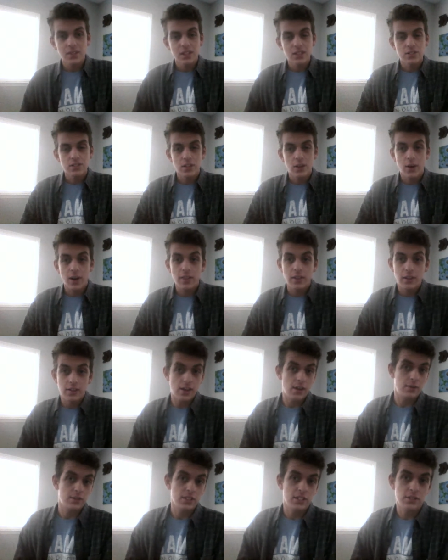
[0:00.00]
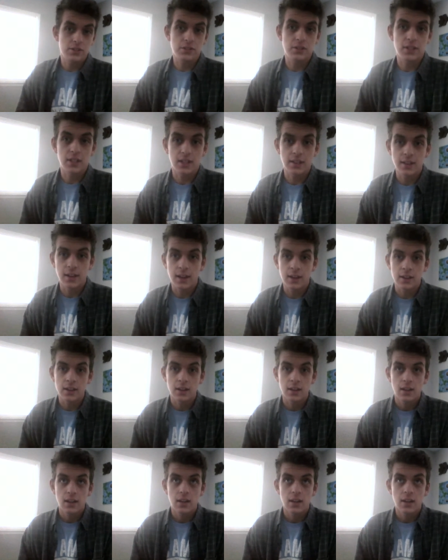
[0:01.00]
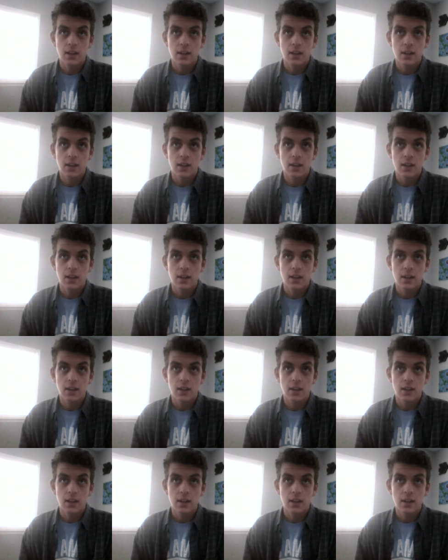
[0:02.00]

so I thought that was interesting that